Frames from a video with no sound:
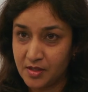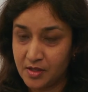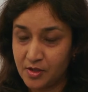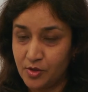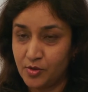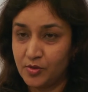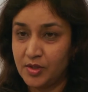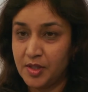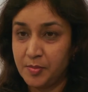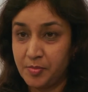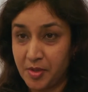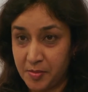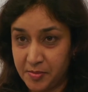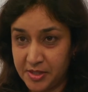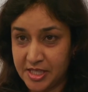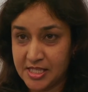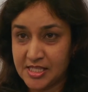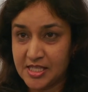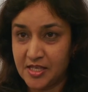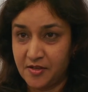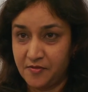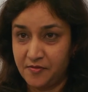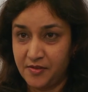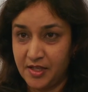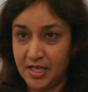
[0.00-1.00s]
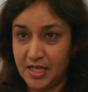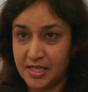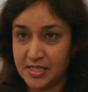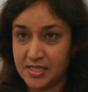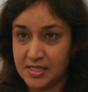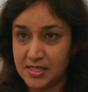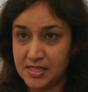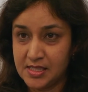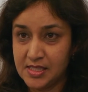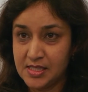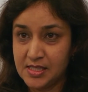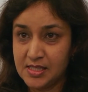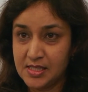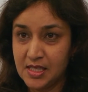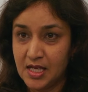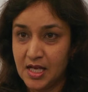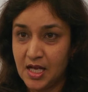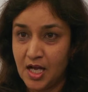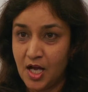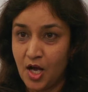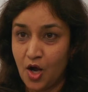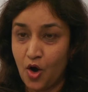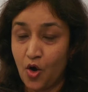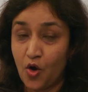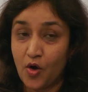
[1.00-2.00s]
to the public safety agencies,
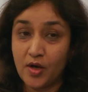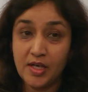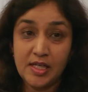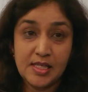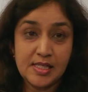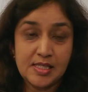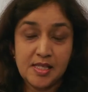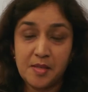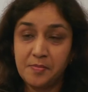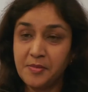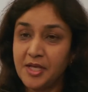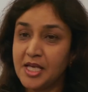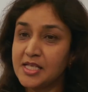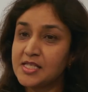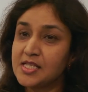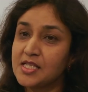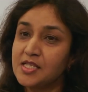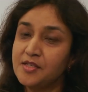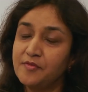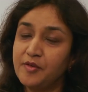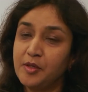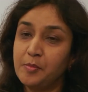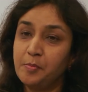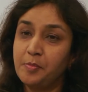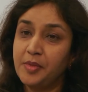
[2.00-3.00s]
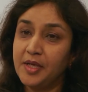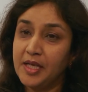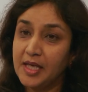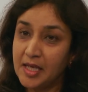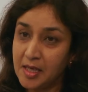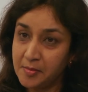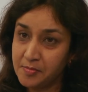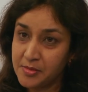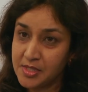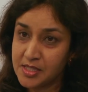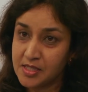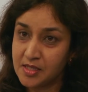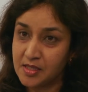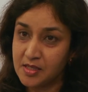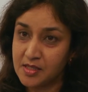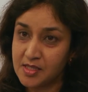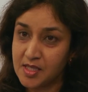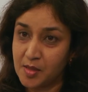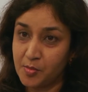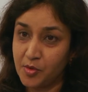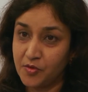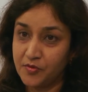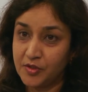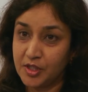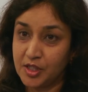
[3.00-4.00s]
or in some cases even preempts
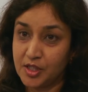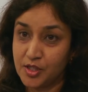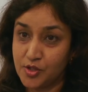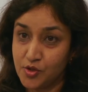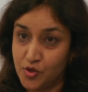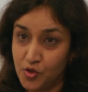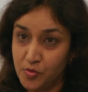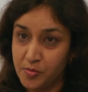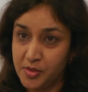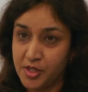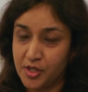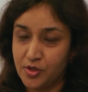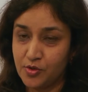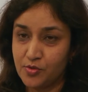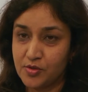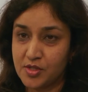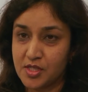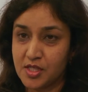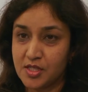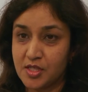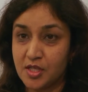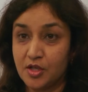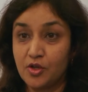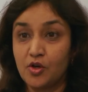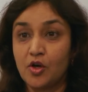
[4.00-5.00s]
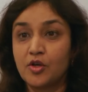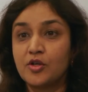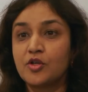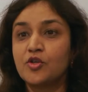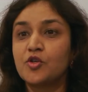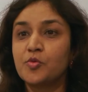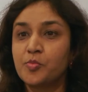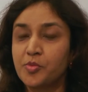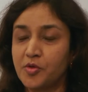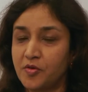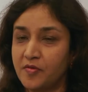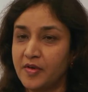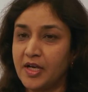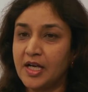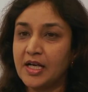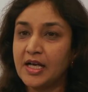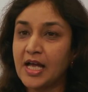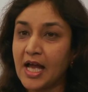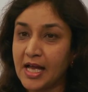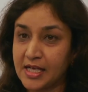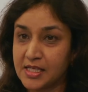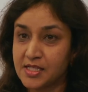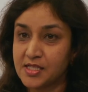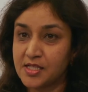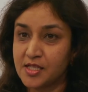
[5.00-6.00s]
some of the consumer users in order to provide
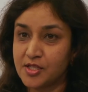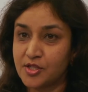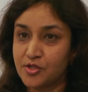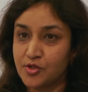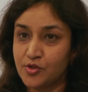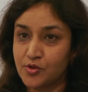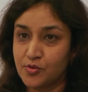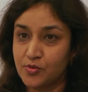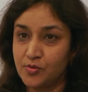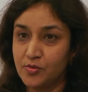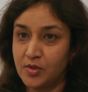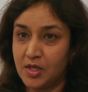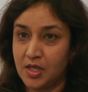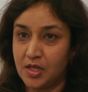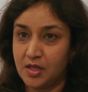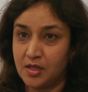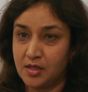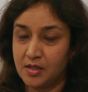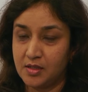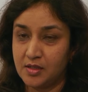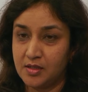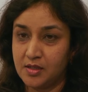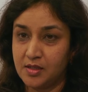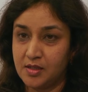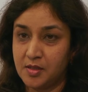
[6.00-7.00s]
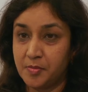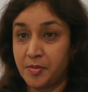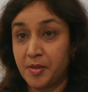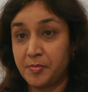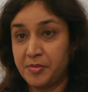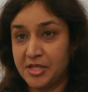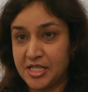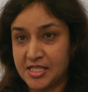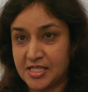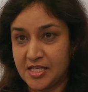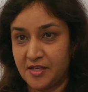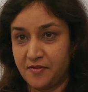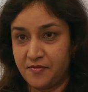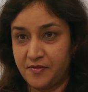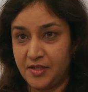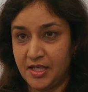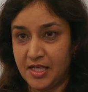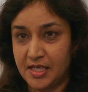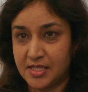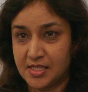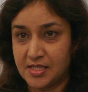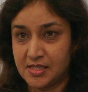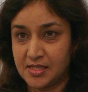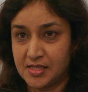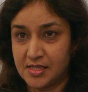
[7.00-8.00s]
access to the public safety
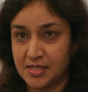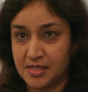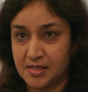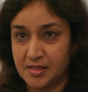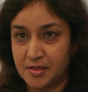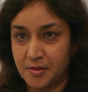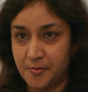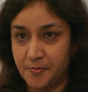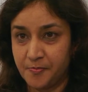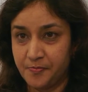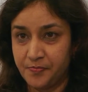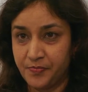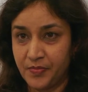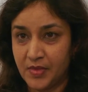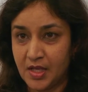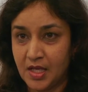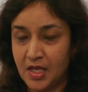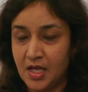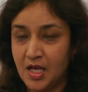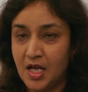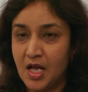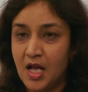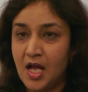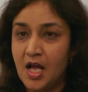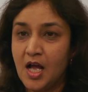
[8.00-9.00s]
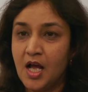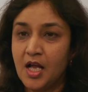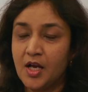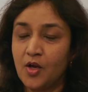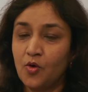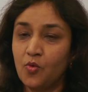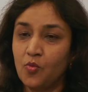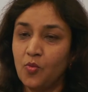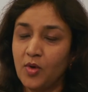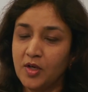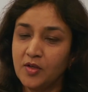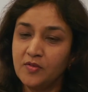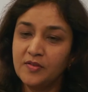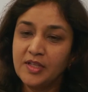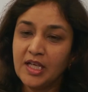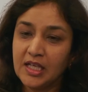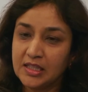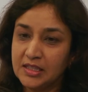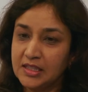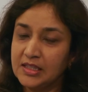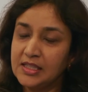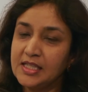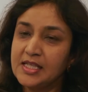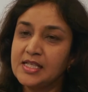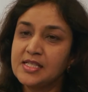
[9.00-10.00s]
agencies. Now, one of the
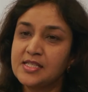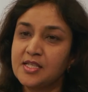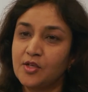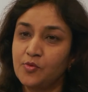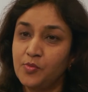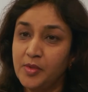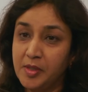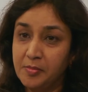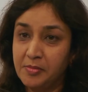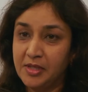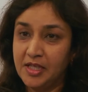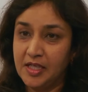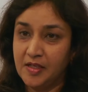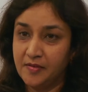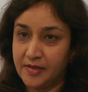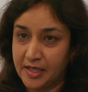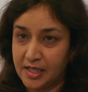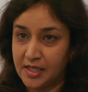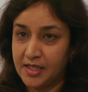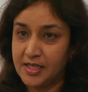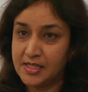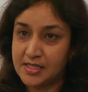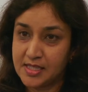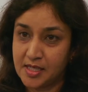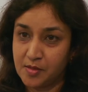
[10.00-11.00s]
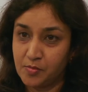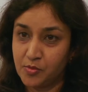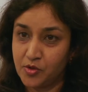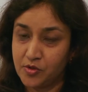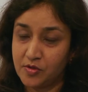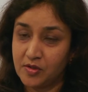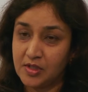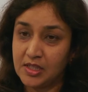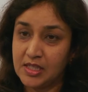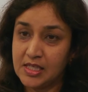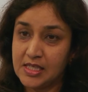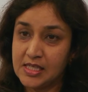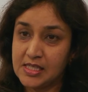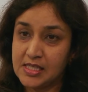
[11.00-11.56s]
other things that we believe, at least at Motorola,